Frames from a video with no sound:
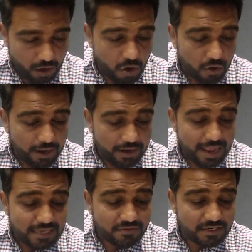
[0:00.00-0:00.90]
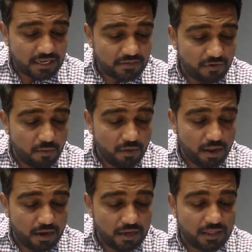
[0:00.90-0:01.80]
Okay, next question is from
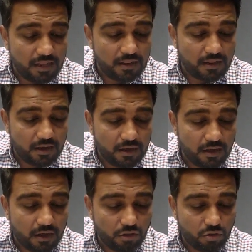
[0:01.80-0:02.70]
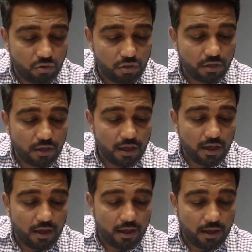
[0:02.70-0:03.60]
uh, Nitin uh, Dhoot.
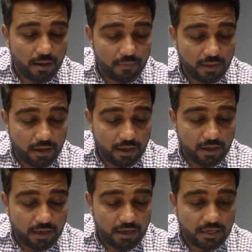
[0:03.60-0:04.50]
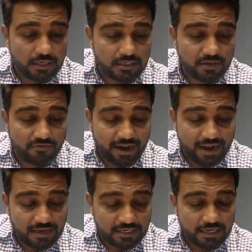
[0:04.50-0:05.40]
Uh, uh he is a
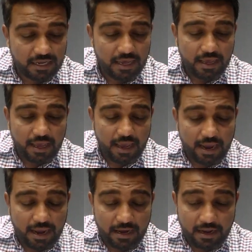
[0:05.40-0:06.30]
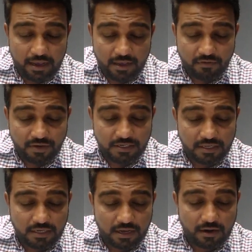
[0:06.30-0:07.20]
faculty and uh,
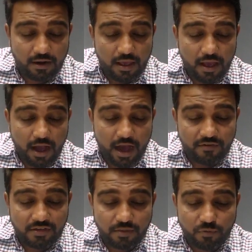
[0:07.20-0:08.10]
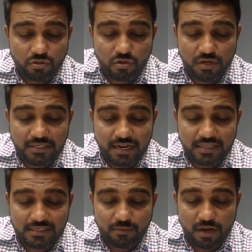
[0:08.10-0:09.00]
questions are Are we supposed to design
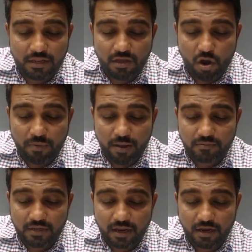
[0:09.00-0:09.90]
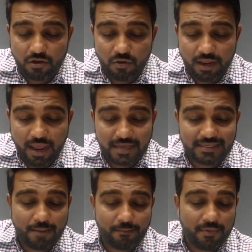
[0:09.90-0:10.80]
and simulate the op amp circuit during
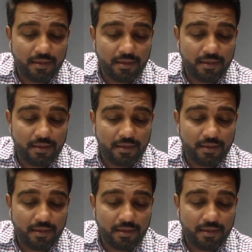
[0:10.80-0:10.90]
exam?